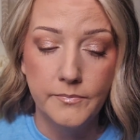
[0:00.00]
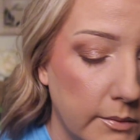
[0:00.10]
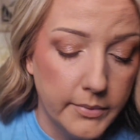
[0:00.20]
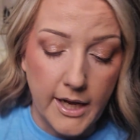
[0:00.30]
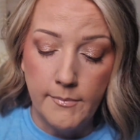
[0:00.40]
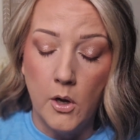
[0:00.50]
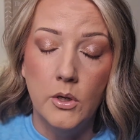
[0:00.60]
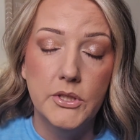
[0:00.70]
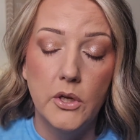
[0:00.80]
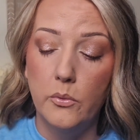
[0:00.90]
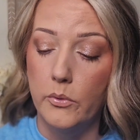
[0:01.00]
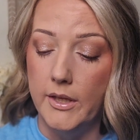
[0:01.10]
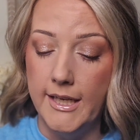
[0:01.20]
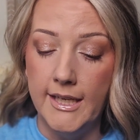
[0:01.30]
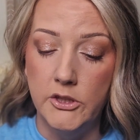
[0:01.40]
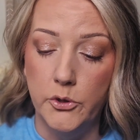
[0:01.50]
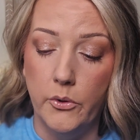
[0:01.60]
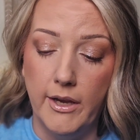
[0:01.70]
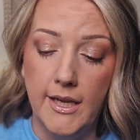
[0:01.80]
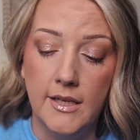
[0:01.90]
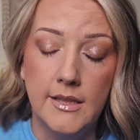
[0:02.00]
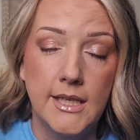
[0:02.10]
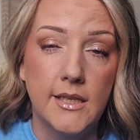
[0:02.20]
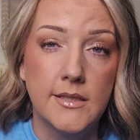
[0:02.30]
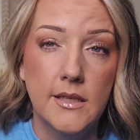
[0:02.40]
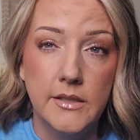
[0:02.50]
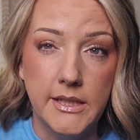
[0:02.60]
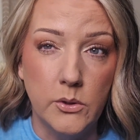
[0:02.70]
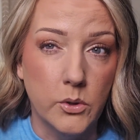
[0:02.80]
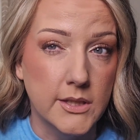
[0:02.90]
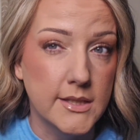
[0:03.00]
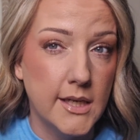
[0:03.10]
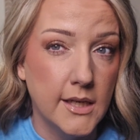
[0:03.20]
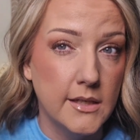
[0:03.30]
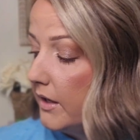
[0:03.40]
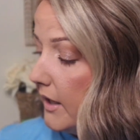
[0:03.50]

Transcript: But I'm also really enjoying this Dior stick.